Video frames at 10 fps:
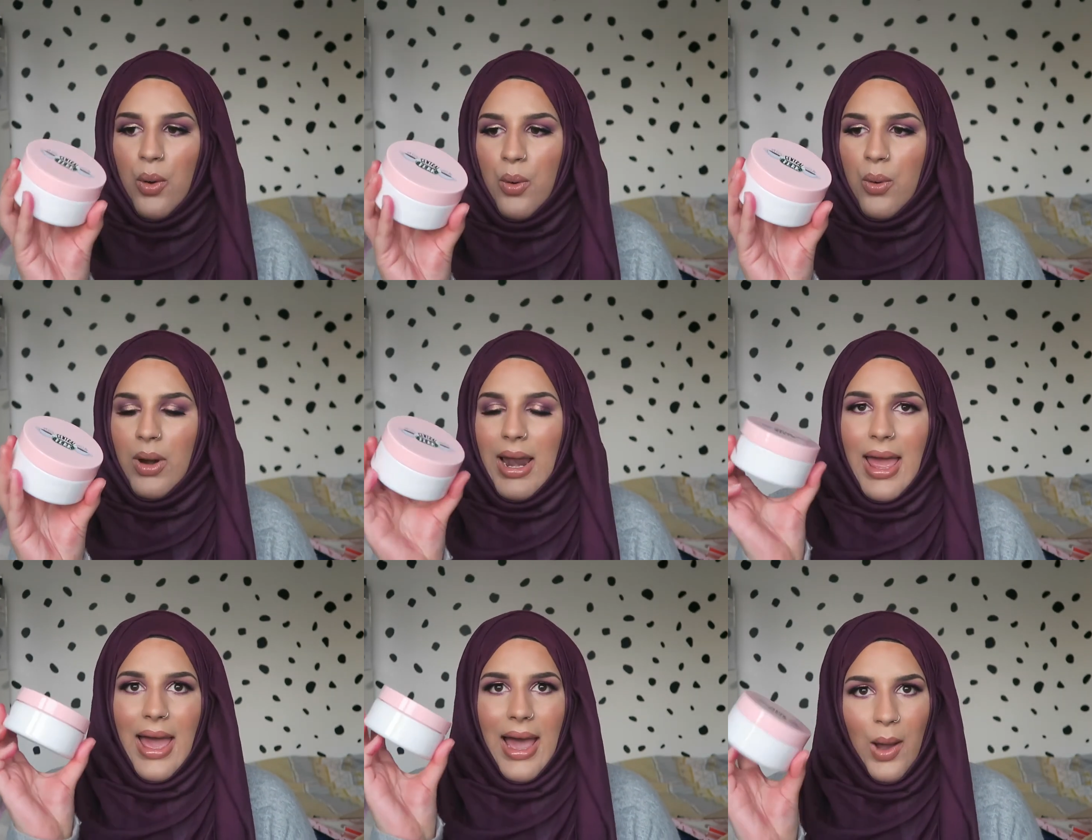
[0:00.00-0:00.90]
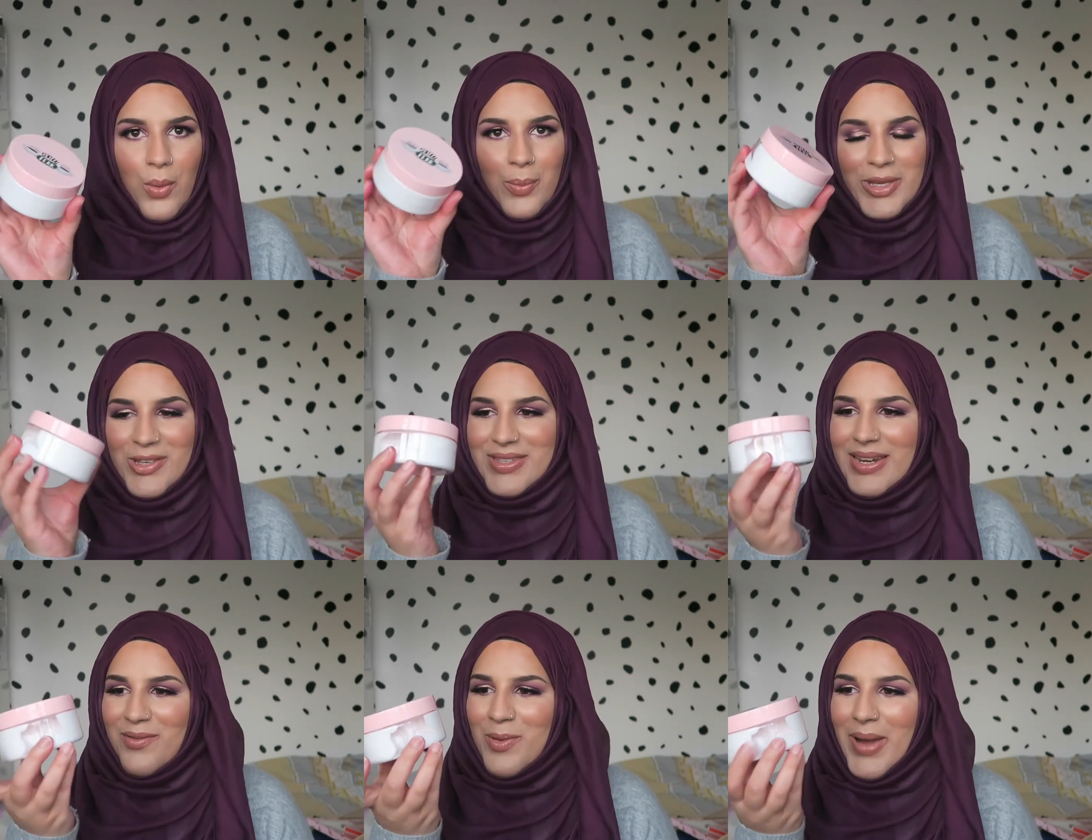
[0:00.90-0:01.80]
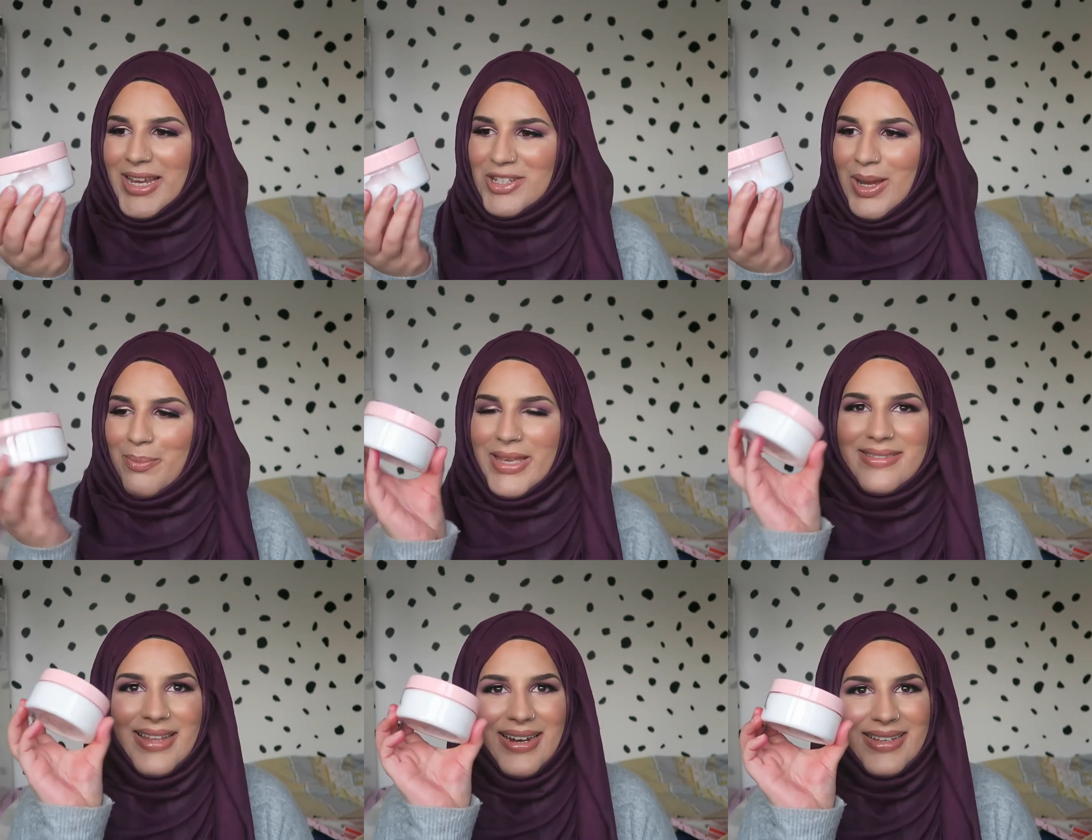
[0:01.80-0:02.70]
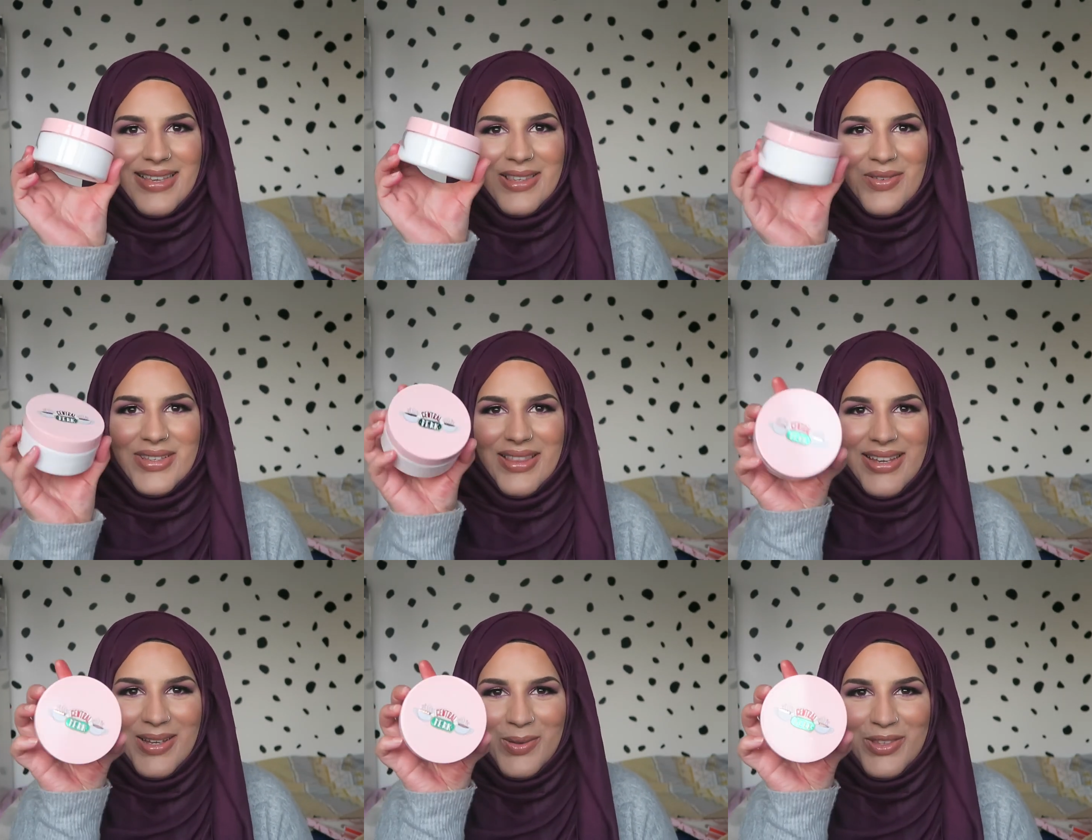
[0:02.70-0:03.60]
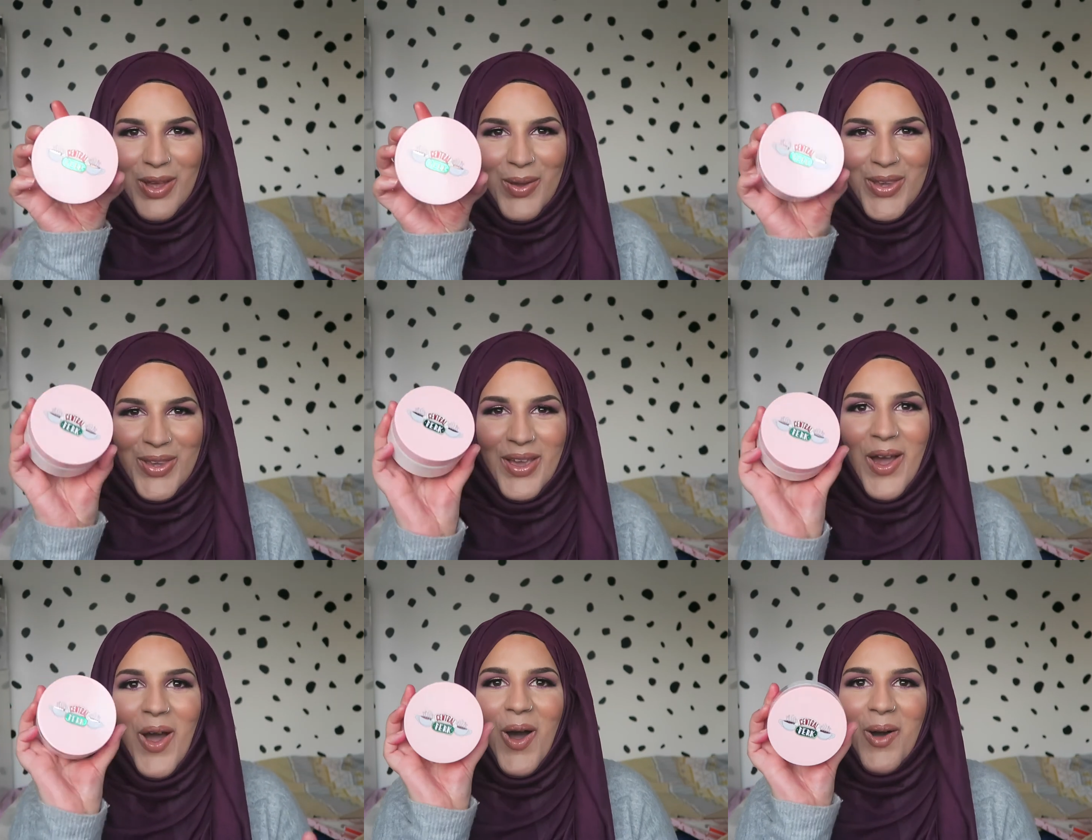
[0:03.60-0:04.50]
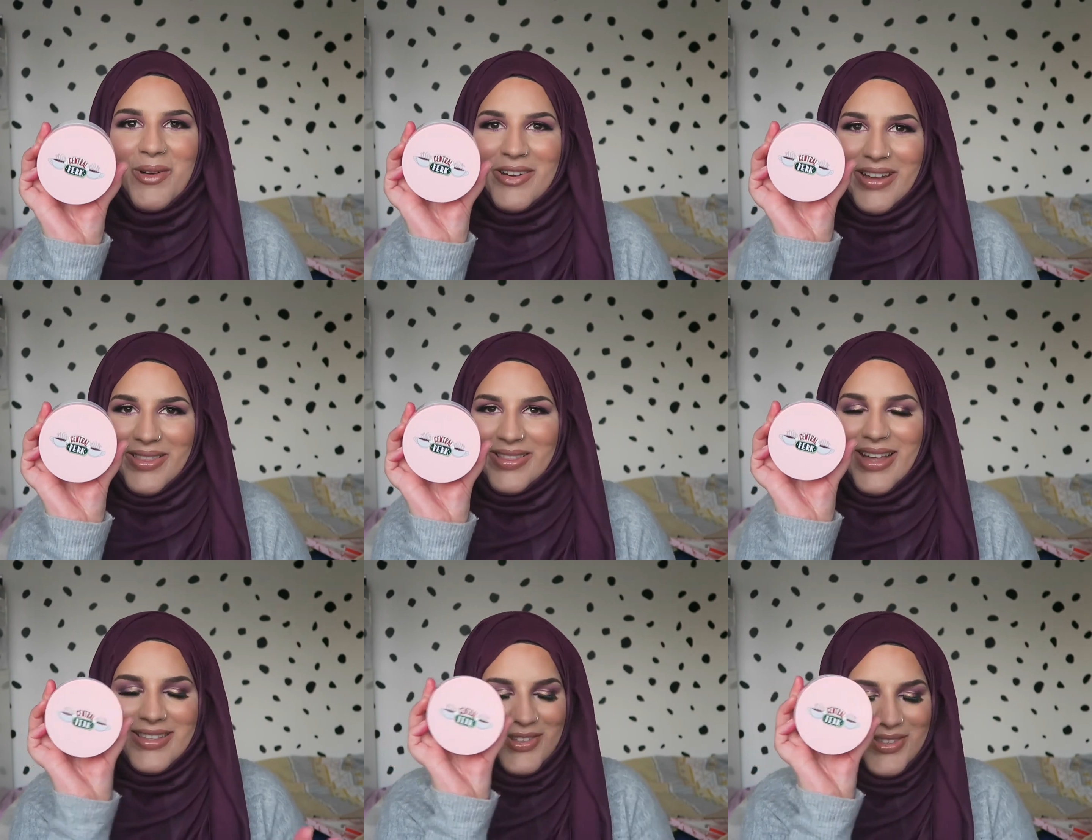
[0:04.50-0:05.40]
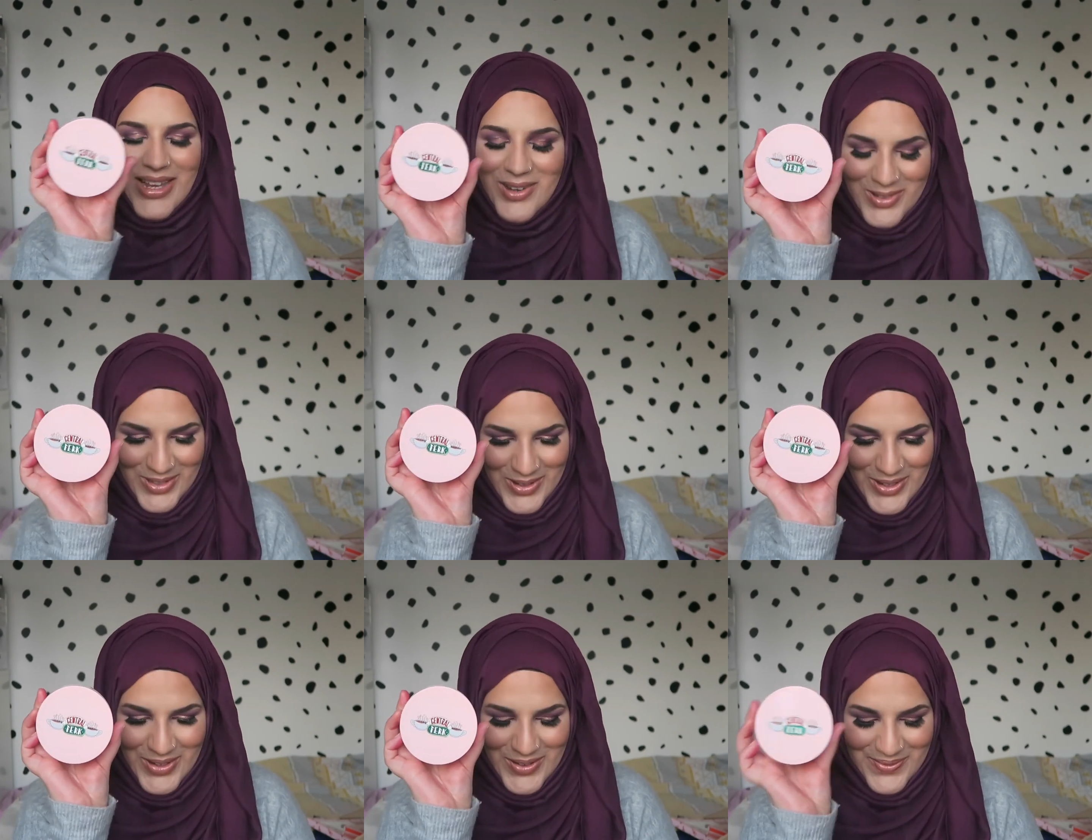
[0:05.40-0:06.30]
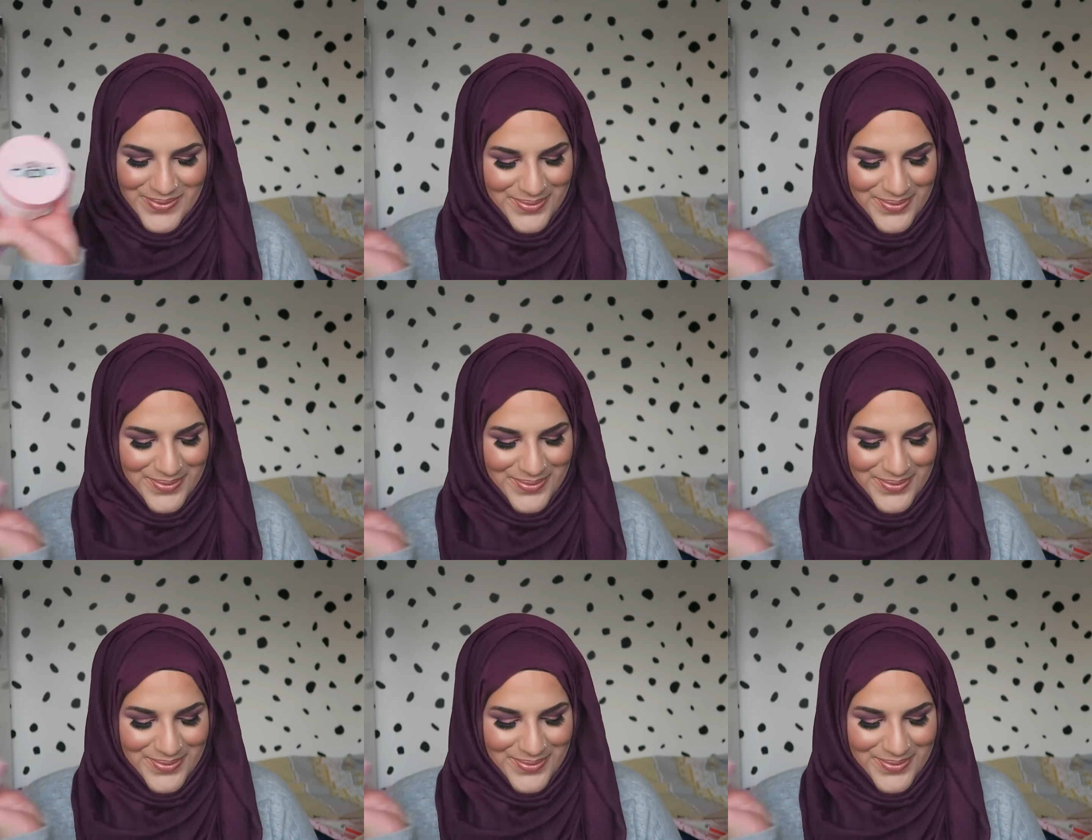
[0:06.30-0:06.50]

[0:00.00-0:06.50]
all, I will be using it for my hijab pins and accessories. I think it was so cute. Oh my god, that's just going to look so cute.